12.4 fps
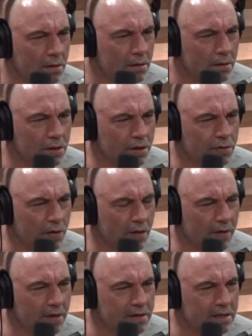just
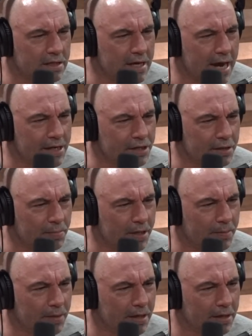running around snatching
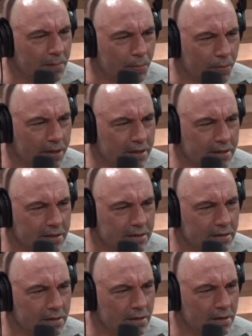people out of their
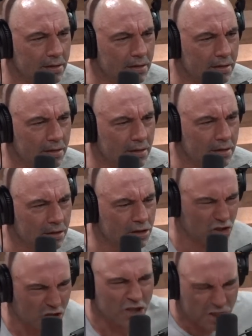Priuses. Yeah.
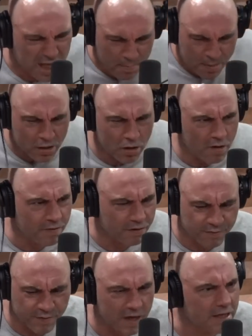T- tipping over the
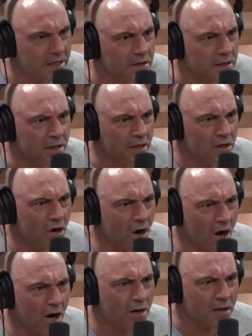fucking
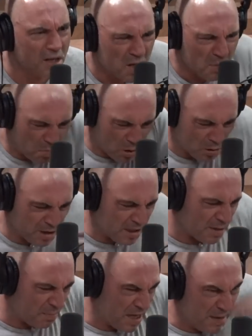car and
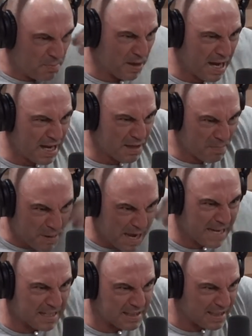pulling the people out of the
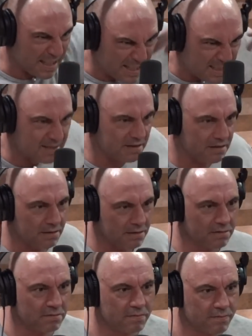back seats.
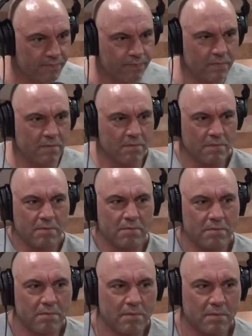
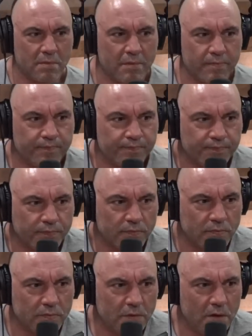We'd all be armed.
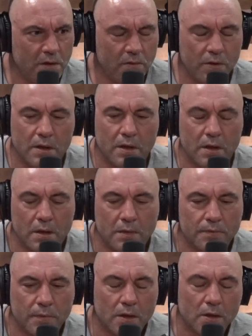You'd have you all would, kinds
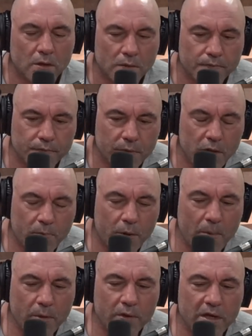of firearms on you. You
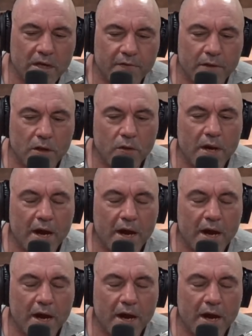probably wouldn't even. You'd